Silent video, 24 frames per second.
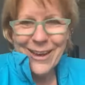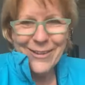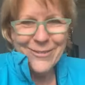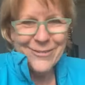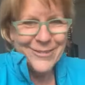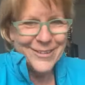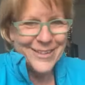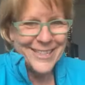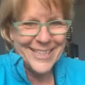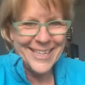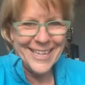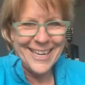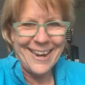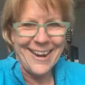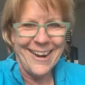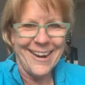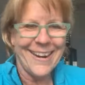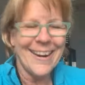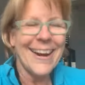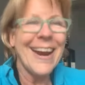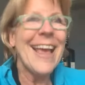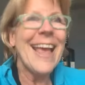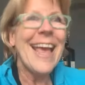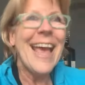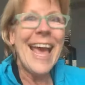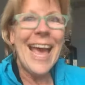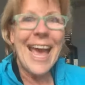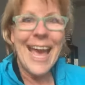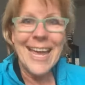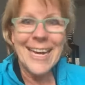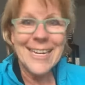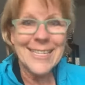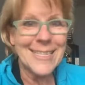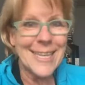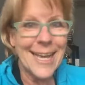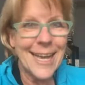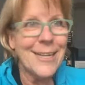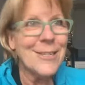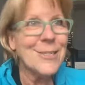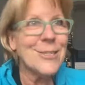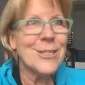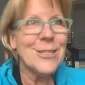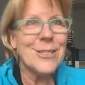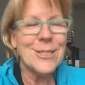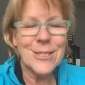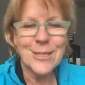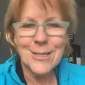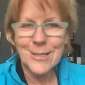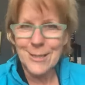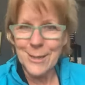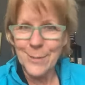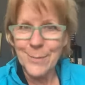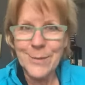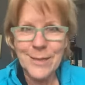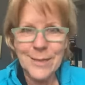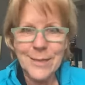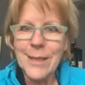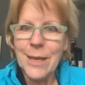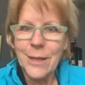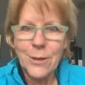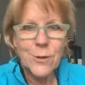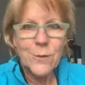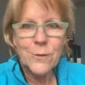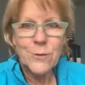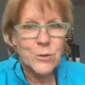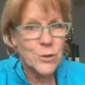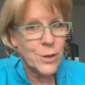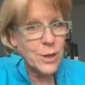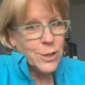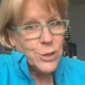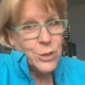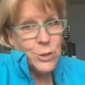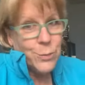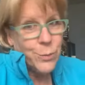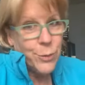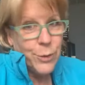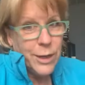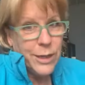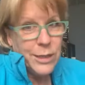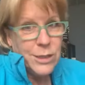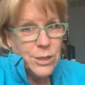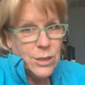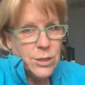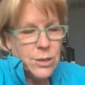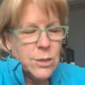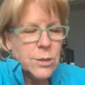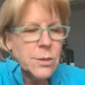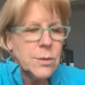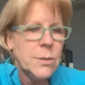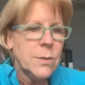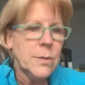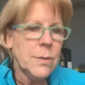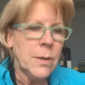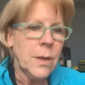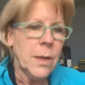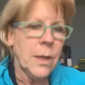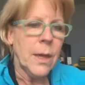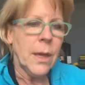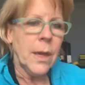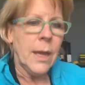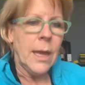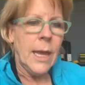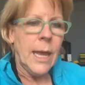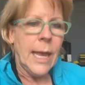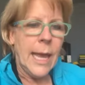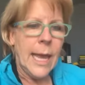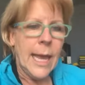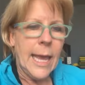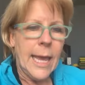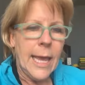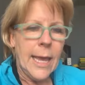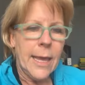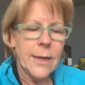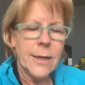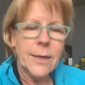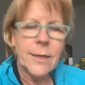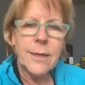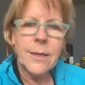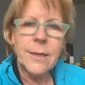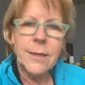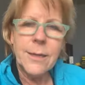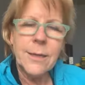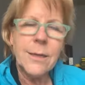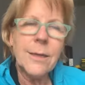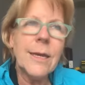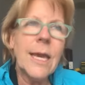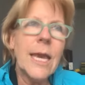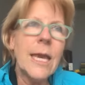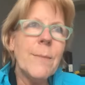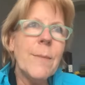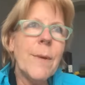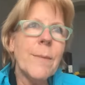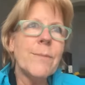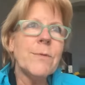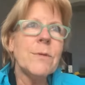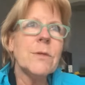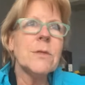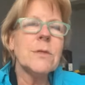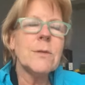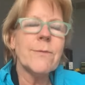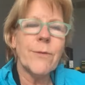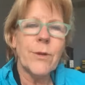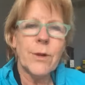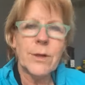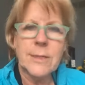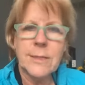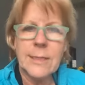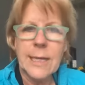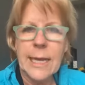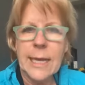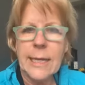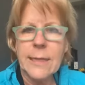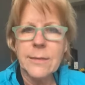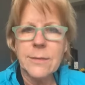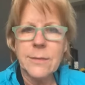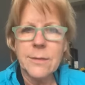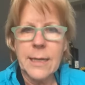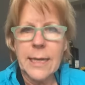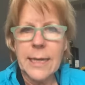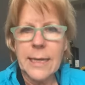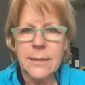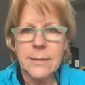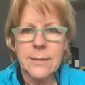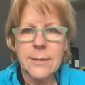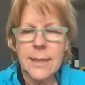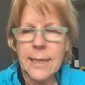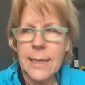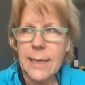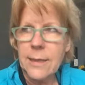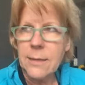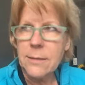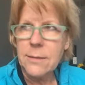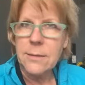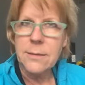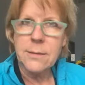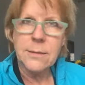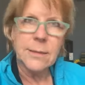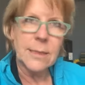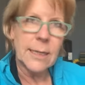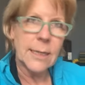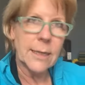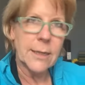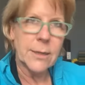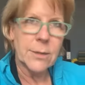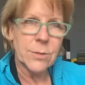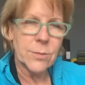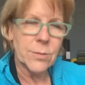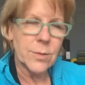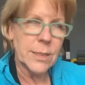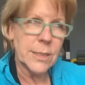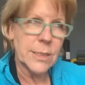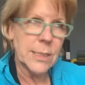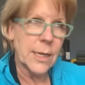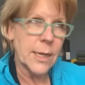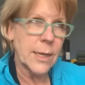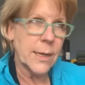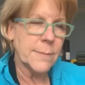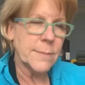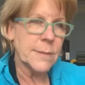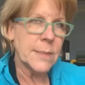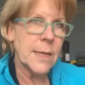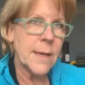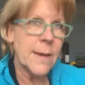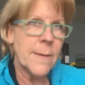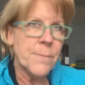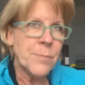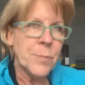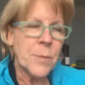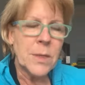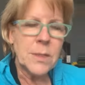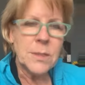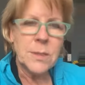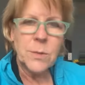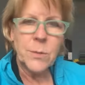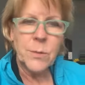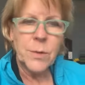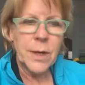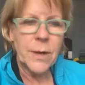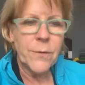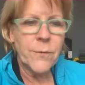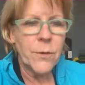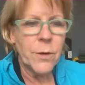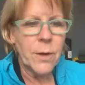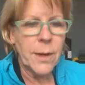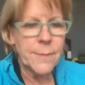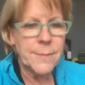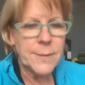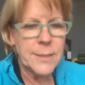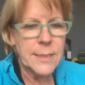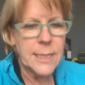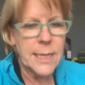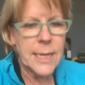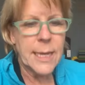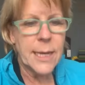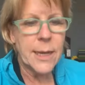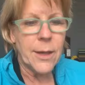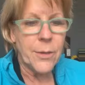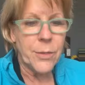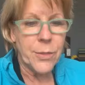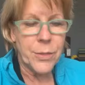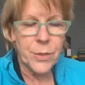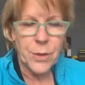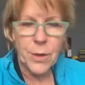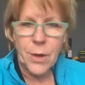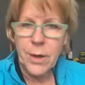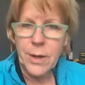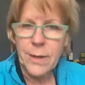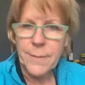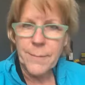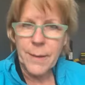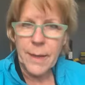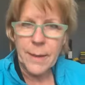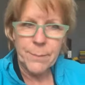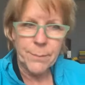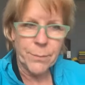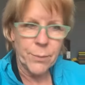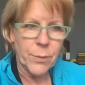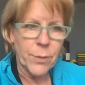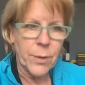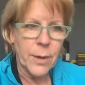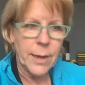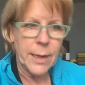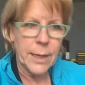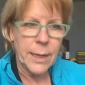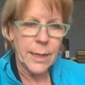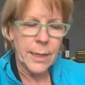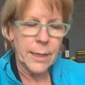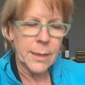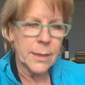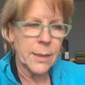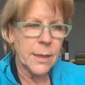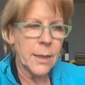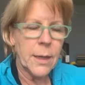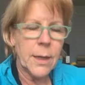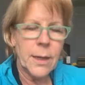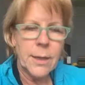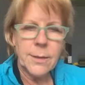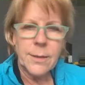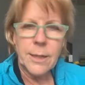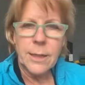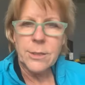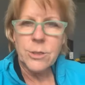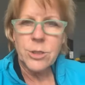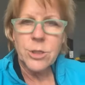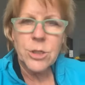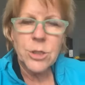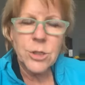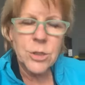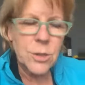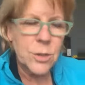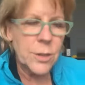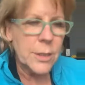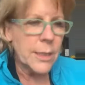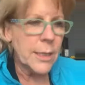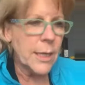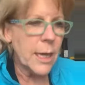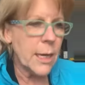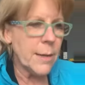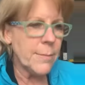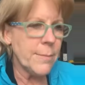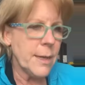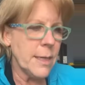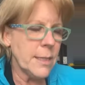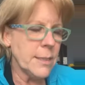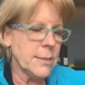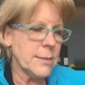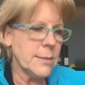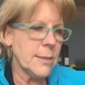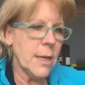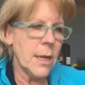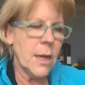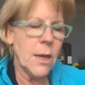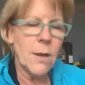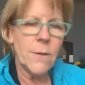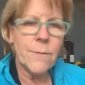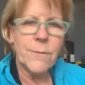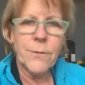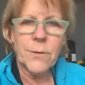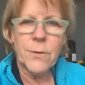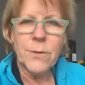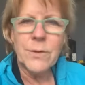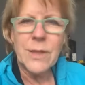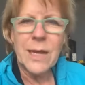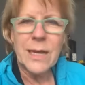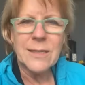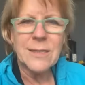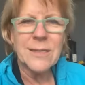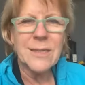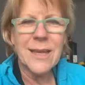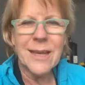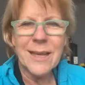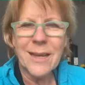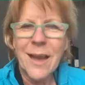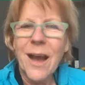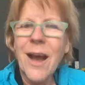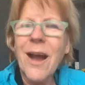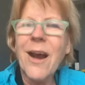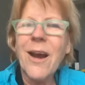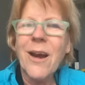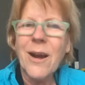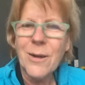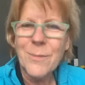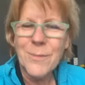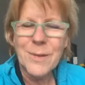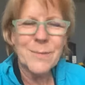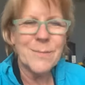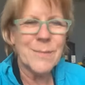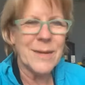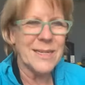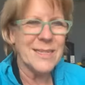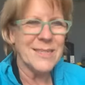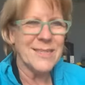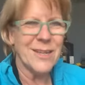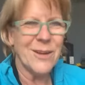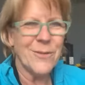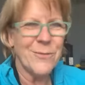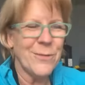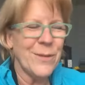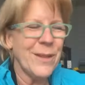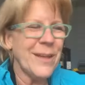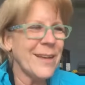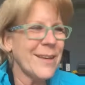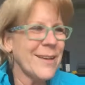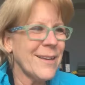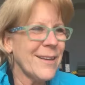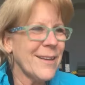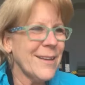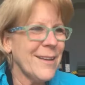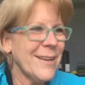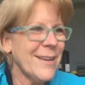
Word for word: they really are. And it's actually just something that you've trained your brain to do. And he came up with this phrase, cancel, cancel, cancel, saying it three times. So whenever I'm saying a thought in my brain that's shoulding on myself or that's like harming myself, like